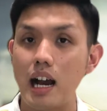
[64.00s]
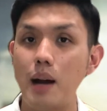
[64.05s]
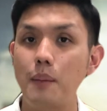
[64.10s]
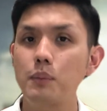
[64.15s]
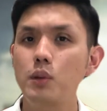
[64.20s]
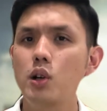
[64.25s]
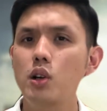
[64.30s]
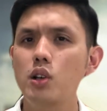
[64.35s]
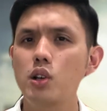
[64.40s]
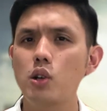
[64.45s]

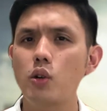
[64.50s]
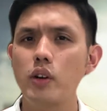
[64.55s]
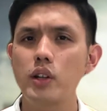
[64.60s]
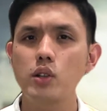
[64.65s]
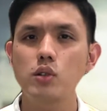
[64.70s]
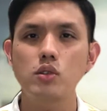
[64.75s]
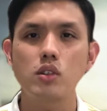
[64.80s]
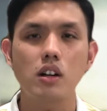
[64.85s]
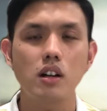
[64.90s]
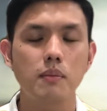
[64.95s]
I'm not
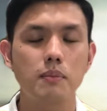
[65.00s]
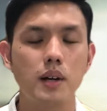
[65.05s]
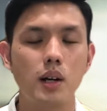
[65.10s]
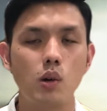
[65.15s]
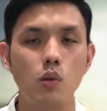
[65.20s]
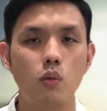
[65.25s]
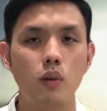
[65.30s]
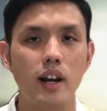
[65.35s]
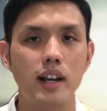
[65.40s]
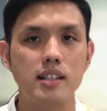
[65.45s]
going to talk
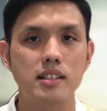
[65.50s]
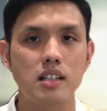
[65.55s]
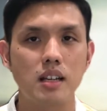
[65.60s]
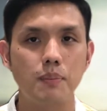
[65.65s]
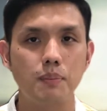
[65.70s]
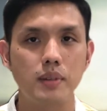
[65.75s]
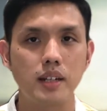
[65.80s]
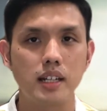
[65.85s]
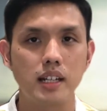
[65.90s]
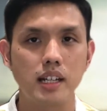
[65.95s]
about what is
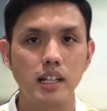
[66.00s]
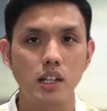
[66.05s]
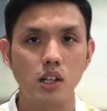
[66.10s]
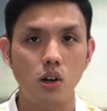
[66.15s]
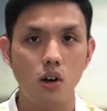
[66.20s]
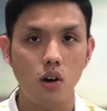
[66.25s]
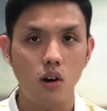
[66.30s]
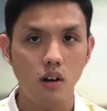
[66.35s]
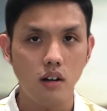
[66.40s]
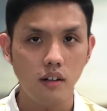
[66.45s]

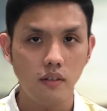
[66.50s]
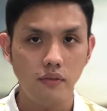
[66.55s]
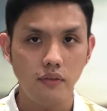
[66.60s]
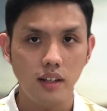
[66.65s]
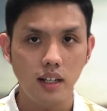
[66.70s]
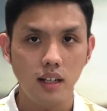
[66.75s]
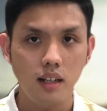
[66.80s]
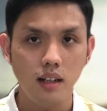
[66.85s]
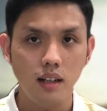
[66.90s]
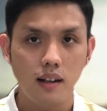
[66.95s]
happening on the
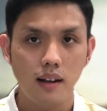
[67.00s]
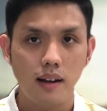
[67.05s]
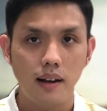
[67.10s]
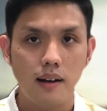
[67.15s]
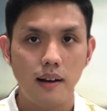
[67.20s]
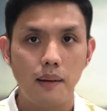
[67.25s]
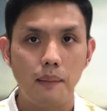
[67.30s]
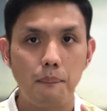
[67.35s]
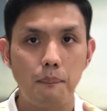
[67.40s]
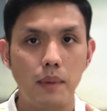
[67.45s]
field,
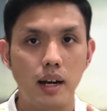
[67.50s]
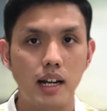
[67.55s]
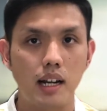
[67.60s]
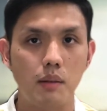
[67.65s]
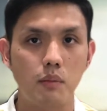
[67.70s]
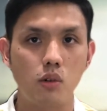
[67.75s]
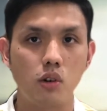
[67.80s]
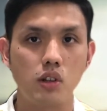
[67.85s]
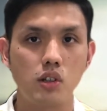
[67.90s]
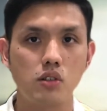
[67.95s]
but
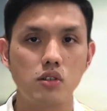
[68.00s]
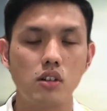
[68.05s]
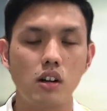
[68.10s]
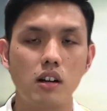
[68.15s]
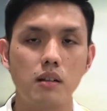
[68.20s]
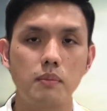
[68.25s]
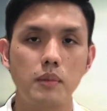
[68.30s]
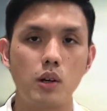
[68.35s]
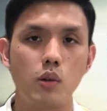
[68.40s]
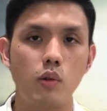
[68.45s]
I'm going to
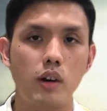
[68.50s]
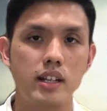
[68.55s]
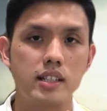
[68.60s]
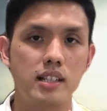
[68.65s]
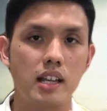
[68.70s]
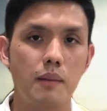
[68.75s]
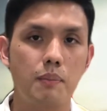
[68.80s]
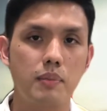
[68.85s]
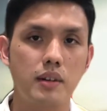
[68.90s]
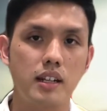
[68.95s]
talk about what
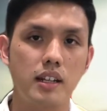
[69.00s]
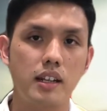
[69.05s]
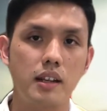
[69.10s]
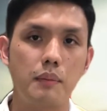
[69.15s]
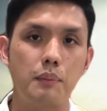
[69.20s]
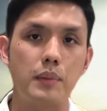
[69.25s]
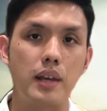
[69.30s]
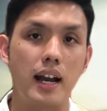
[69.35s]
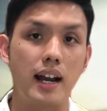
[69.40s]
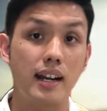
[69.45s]
is
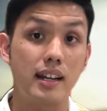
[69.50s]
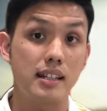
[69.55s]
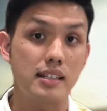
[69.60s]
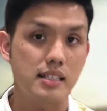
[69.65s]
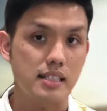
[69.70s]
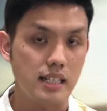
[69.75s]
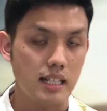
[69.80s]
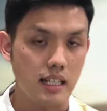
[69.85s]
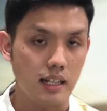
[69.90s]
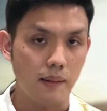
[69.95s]
happening behind the
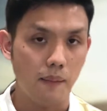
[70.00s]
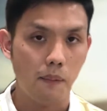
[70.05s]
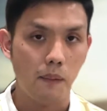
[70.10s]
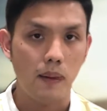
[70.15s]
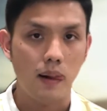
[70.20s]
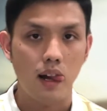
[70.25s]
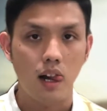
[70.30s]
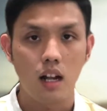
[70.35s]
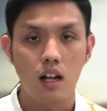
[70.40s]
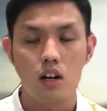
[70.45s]
scene.
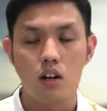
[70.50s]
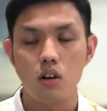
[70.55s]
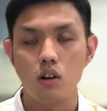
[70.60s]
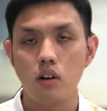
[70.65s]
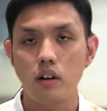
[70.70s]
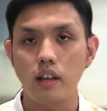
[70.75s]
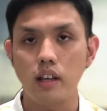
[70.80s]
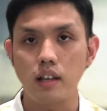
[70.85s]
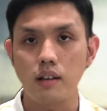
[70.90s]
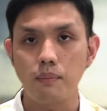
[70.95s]

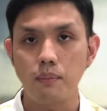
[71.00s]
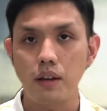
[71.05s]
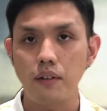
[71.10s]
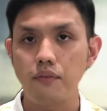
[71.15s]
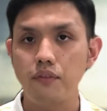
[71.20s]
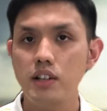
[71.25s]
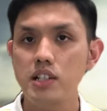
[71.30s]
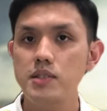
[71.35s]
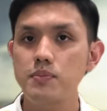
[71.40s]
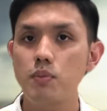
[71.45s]
Okay, my
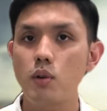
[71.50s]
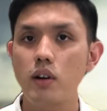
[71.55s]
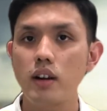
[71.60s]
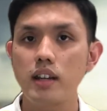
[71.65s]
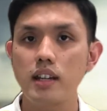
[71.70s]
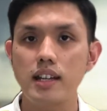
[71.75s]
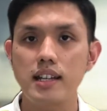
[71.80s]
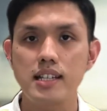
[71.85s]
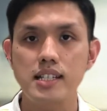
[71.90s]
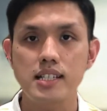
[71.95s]
first
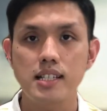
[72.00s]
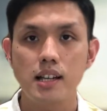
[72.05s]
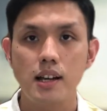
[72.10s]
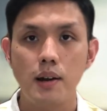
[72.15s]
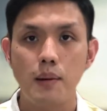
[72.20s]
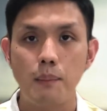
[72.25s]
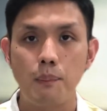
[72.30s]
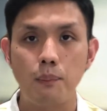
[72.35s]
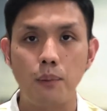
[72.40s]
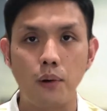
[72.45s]
point is
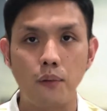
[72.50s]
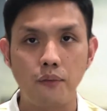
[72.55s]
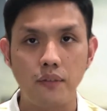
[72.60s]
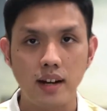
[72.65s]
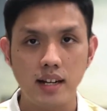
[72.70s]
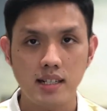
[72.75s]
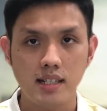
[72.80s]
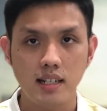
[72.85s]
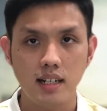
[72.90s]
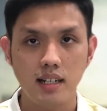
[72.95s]

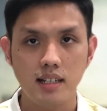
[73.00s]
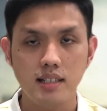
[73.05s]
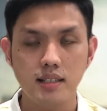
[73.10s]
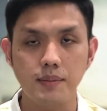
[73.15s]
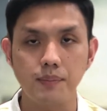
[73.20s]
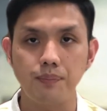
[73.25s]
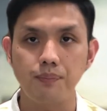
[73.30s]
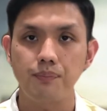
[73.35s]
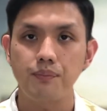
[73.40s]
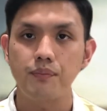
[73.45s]

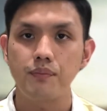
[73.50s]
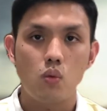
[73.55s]
professionalism.